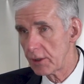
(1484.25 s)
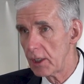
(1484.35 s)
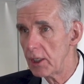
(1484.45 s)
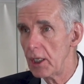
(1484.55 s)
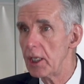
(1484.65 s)

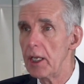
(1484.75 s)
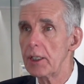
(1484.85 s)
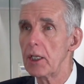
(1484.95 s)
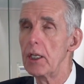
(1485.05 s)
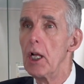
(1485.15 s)

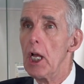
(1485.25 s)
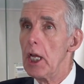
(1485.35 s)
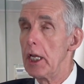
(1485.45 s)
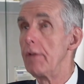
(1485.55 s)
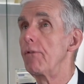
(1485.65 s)
It can
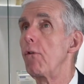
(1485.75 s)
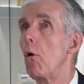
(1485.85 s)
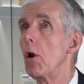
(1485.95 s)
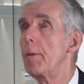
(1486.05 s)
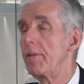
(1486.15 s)

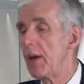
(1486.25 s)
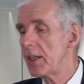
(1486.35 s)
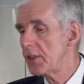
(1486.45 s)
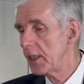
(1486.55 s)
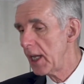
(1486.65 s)
inform
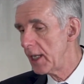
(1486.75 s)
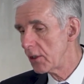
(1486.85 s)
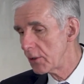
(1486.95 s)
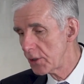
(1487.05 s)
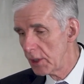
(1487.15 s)

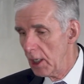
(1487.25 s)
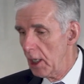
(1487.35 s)
investigators